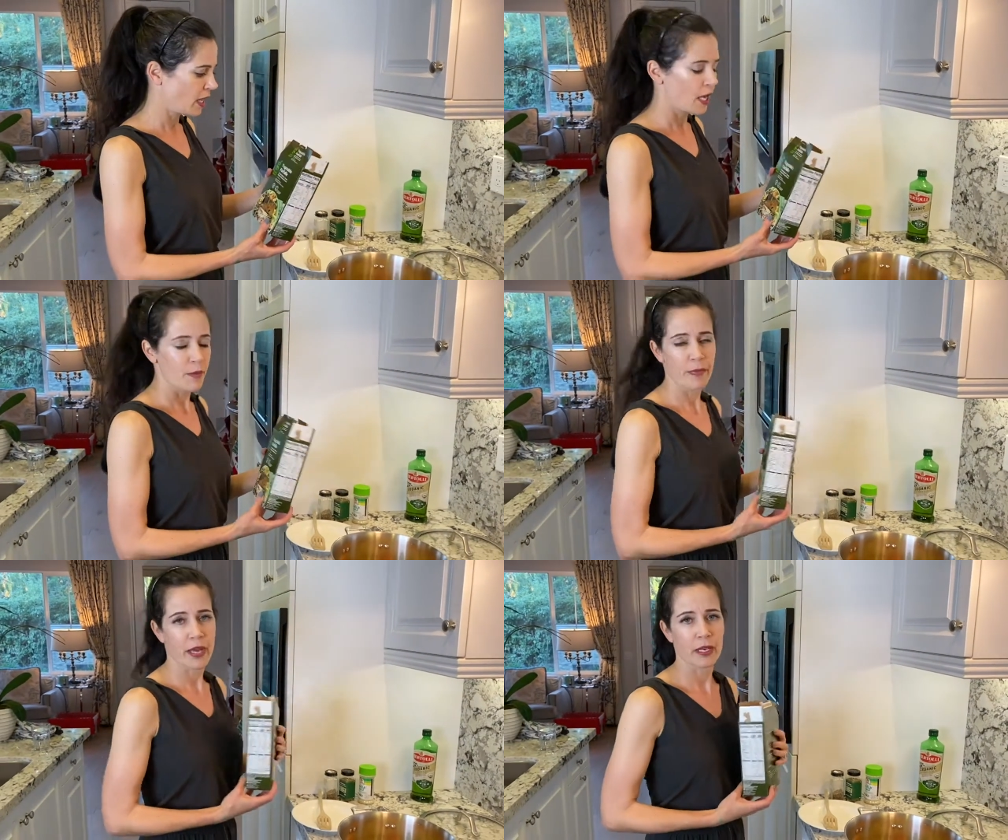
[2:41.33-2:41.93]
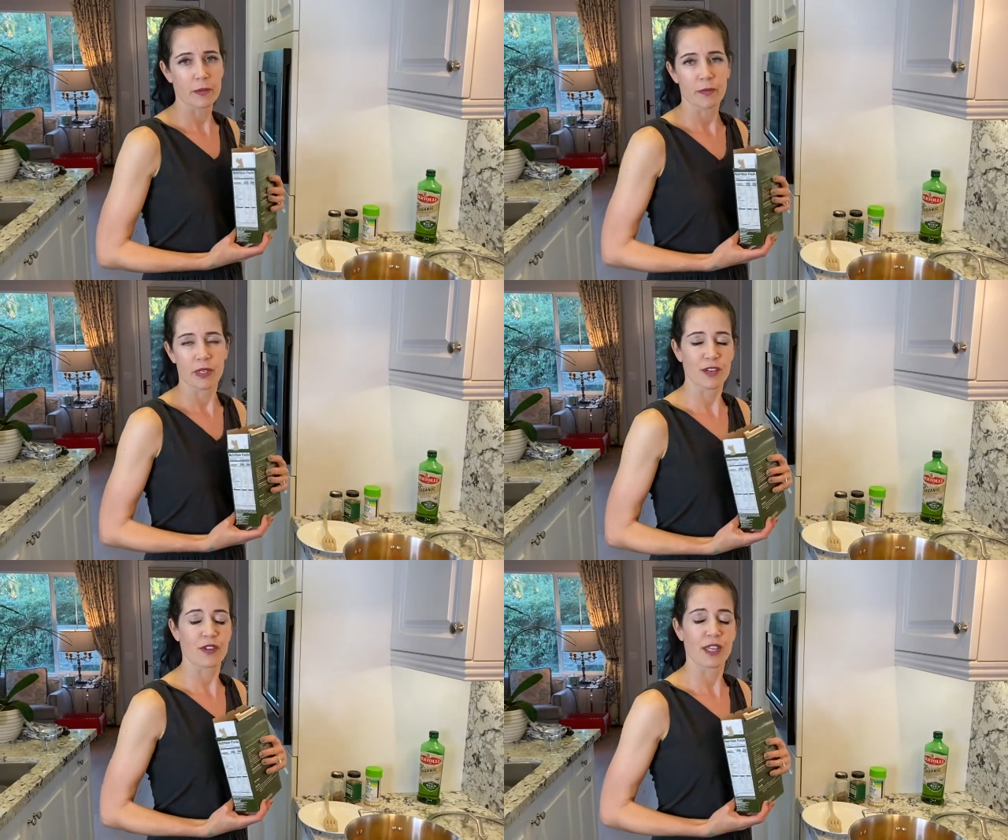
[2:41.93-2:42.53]
But
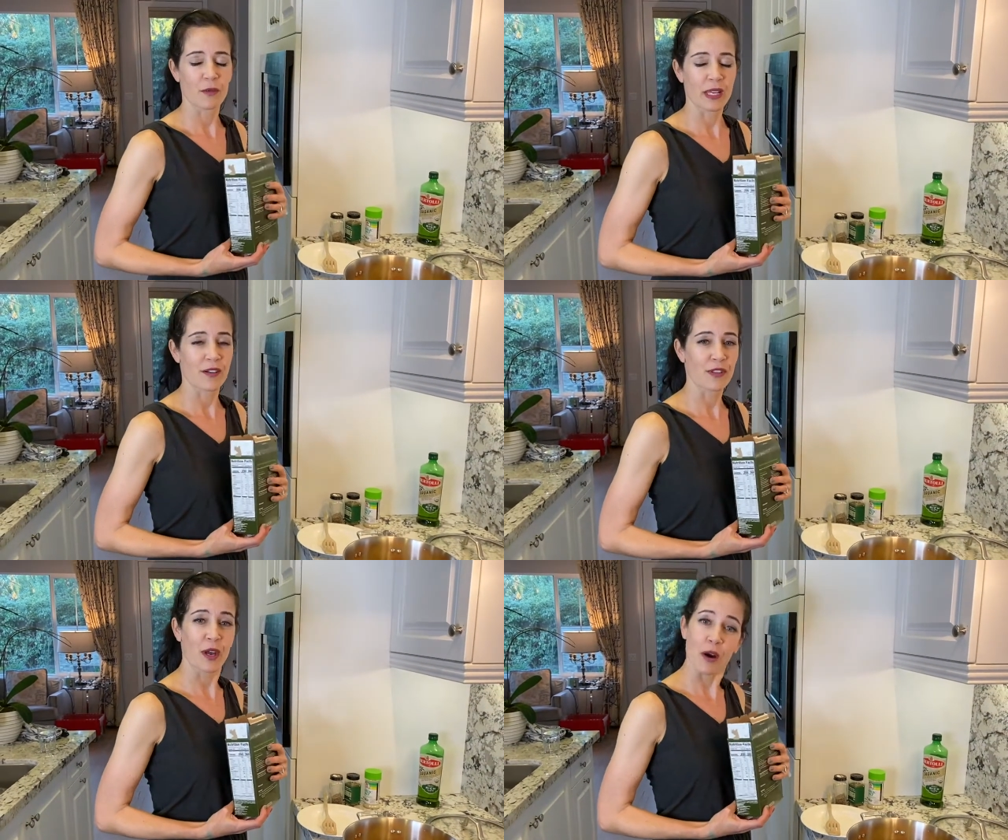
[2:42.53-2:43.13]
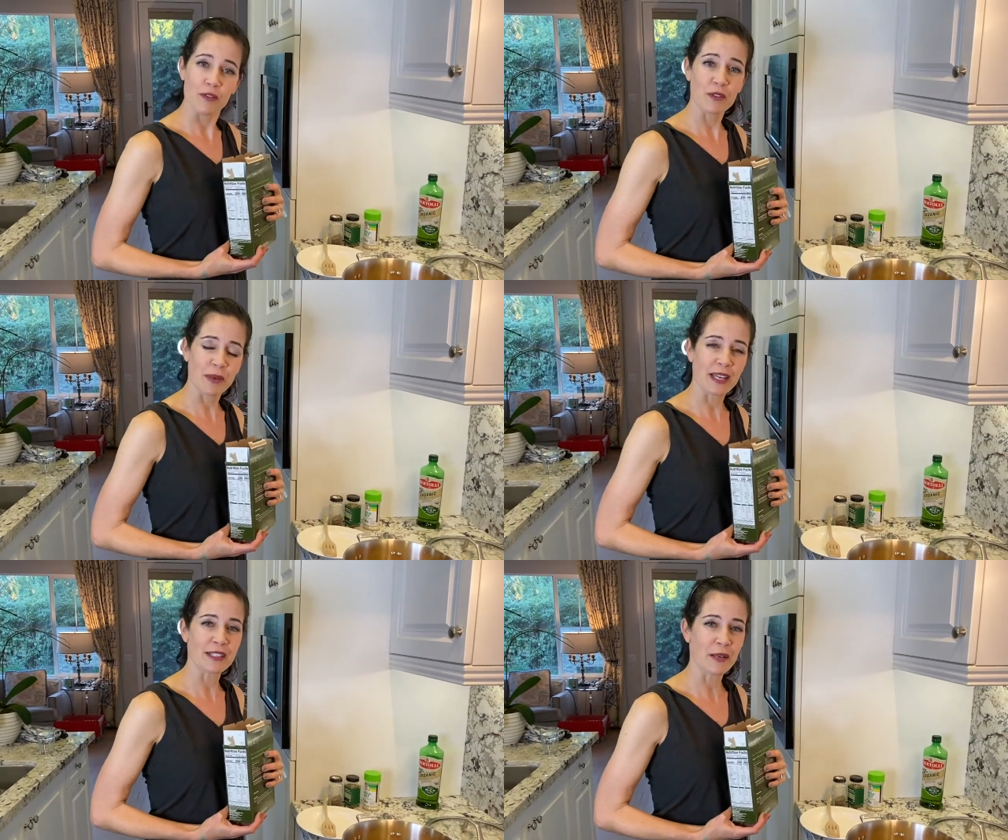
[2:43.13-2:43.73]
given that we have the COVID
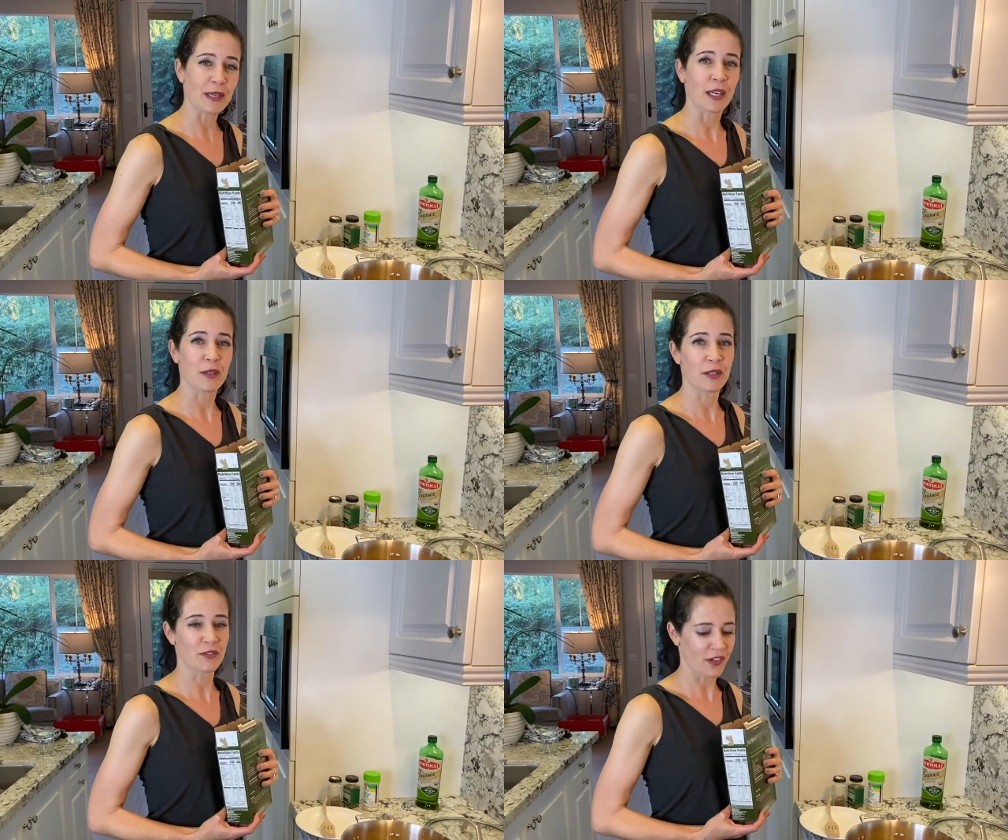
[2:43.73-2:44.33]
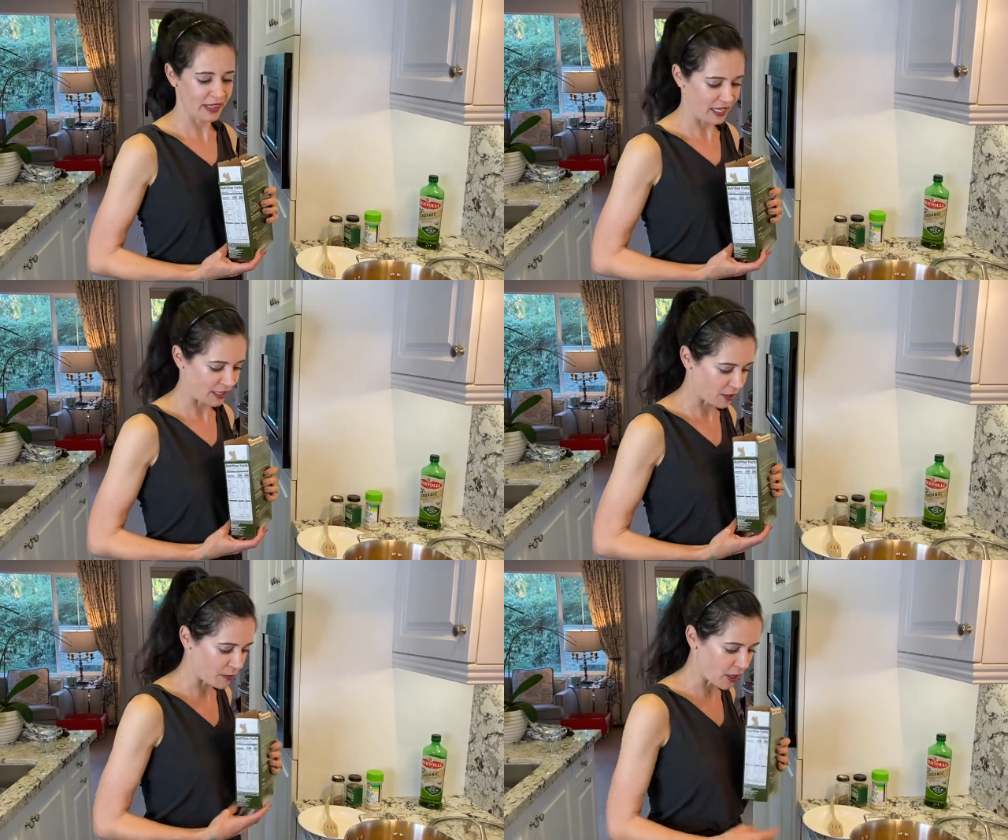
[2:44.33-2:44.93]
pandemic, I couldn't find that at the
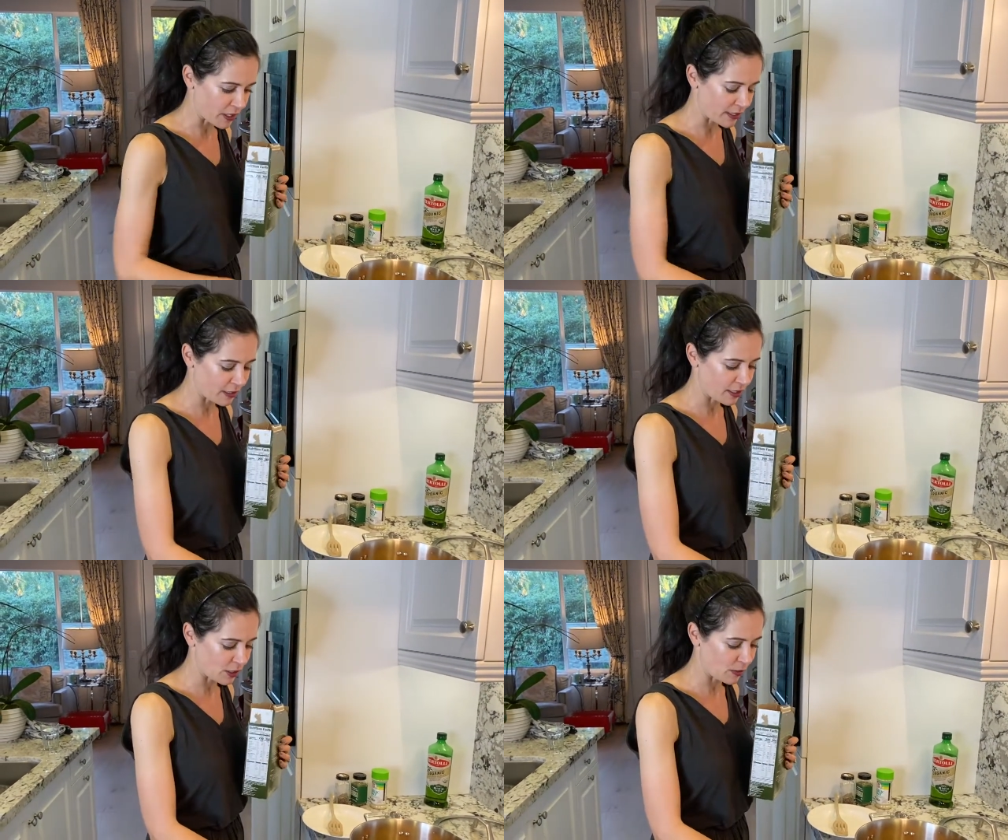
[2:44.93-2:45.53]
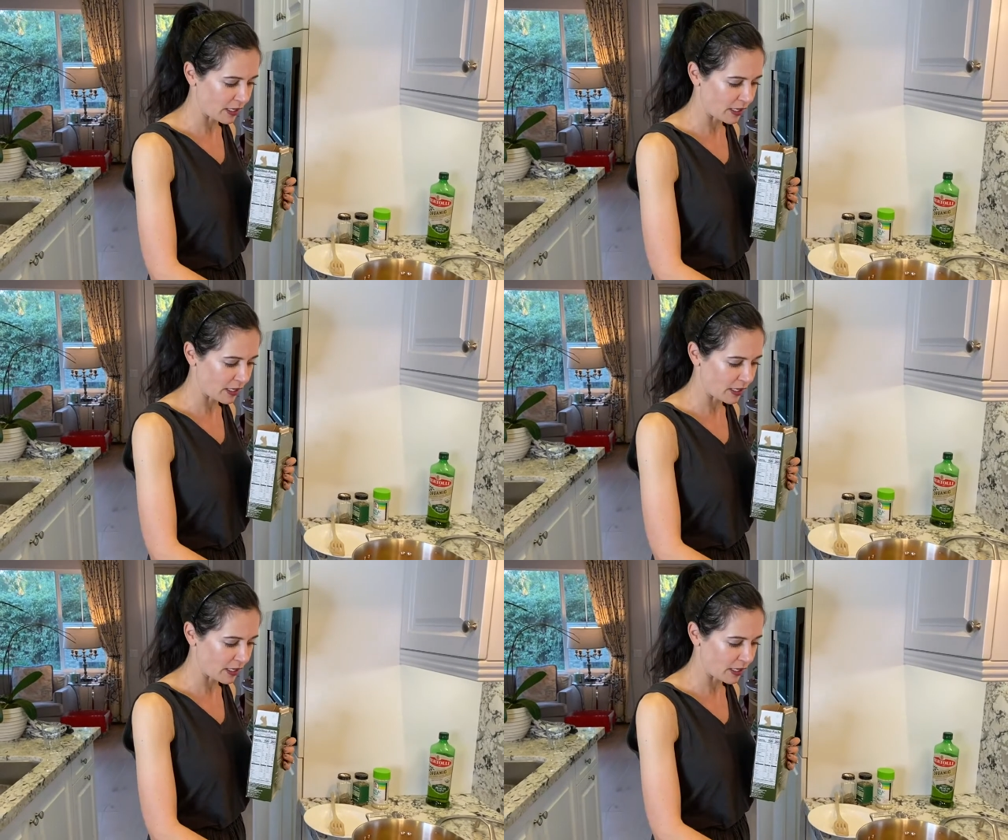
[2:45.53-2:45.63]
market this week,